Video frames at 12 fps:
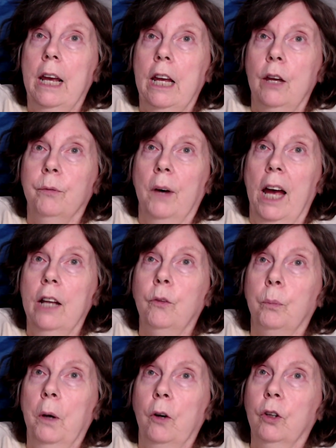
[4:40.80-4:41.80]
If I had
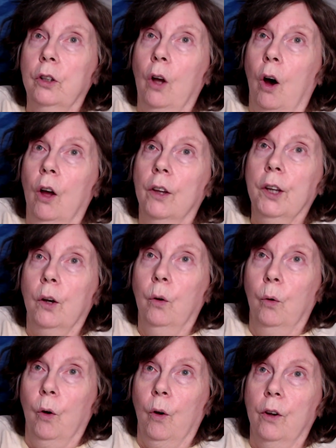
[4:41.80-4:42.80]
spoken all the
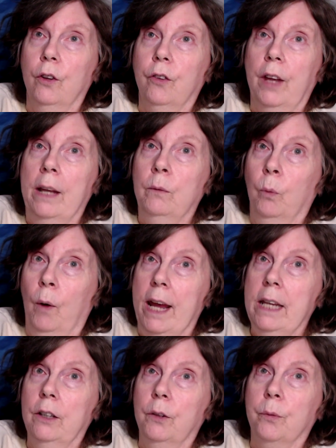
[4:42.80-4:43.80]
coords and
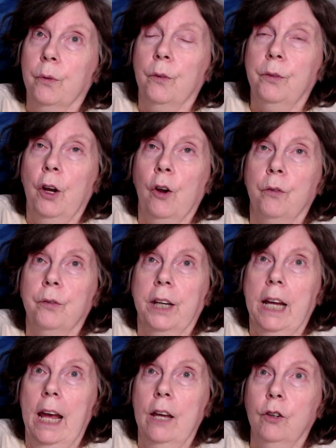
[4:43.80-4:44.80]
waited for
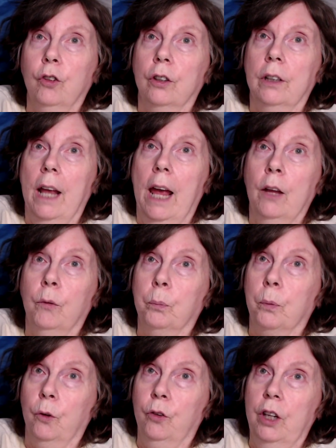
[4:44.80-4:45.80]
verification, as
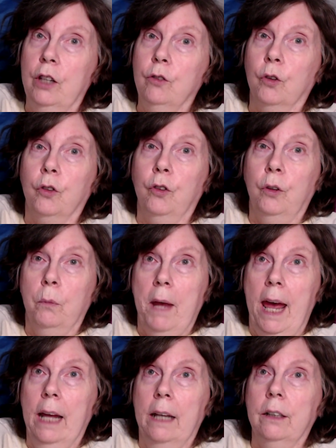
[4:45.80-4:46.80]
procedures
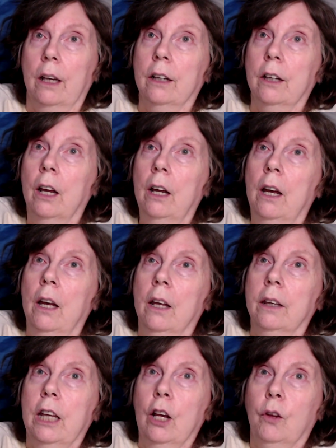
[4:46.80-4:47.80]
demanded,
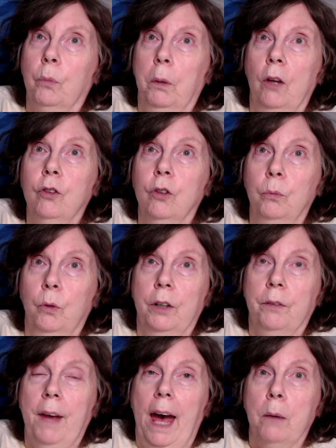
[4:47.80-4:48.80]
the explosion would
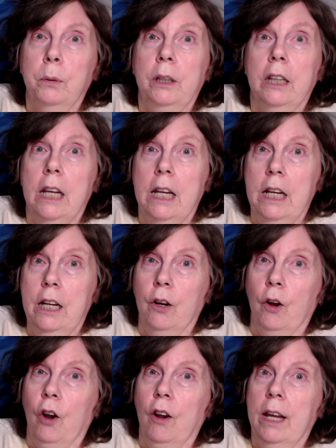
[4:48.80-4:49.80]
have happened
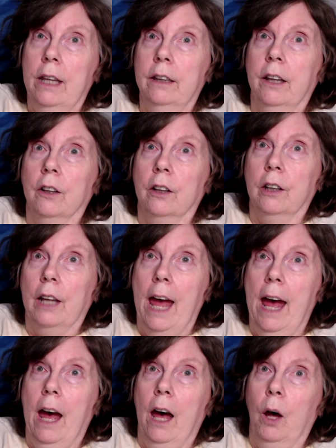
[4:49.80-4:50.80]
here, in the
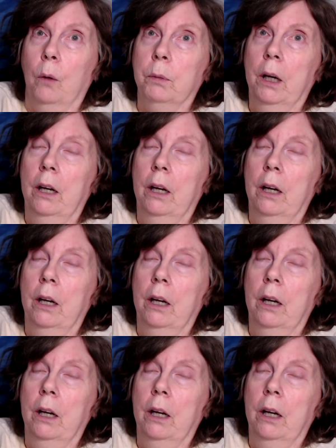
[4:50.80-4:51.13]
lab.